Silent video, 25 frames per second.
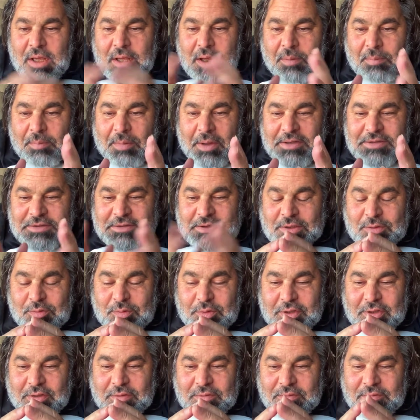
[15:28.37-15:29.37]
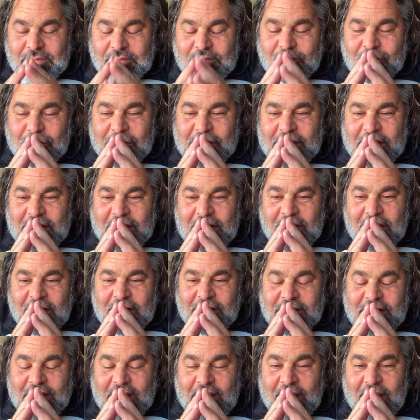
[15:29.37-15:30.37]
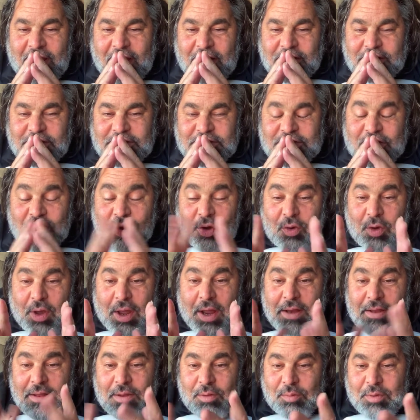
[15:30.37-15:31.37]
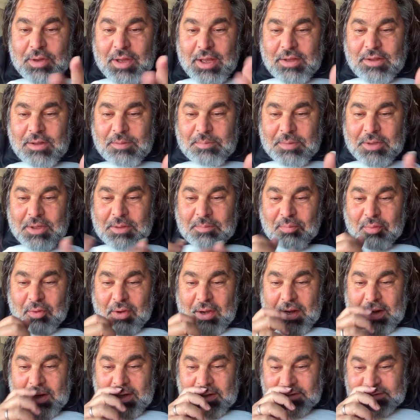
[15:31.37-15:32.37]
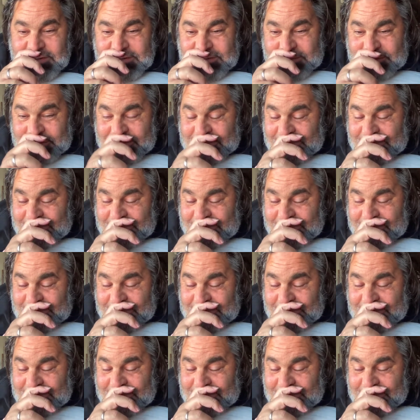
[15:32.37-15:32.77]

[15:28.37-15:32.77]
basically So, and then we had the big brains.